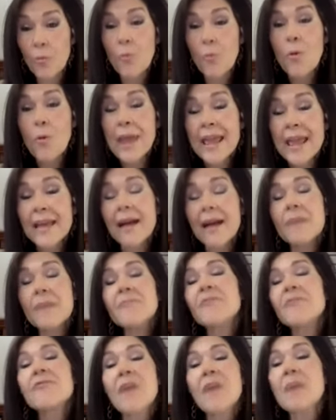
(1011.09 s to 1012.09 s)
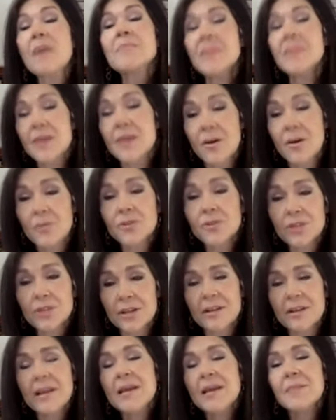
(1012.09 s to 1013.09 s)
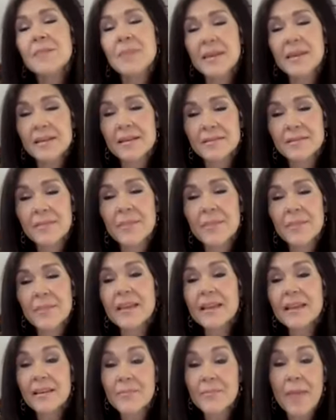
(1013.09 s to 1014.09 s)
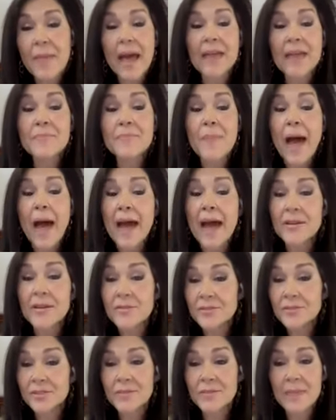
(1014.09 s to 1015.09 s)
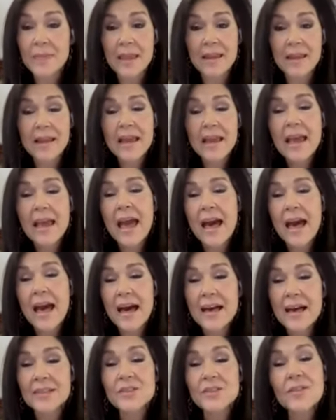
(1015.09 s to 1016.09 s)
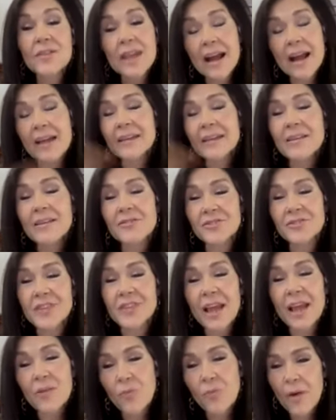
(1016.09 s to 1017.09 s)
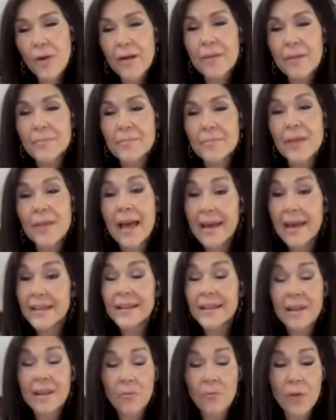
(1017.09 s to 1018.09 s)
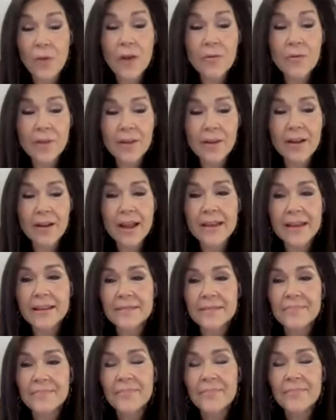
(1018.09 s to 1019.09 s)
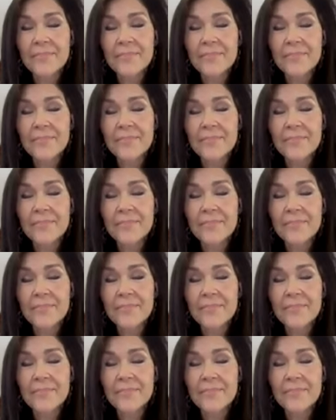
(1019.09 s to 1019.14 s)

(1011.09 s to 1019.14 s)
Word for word: We come from the ocean because the beginning of man matters to me uh, so that I can understand where I'm headed and where we are headed.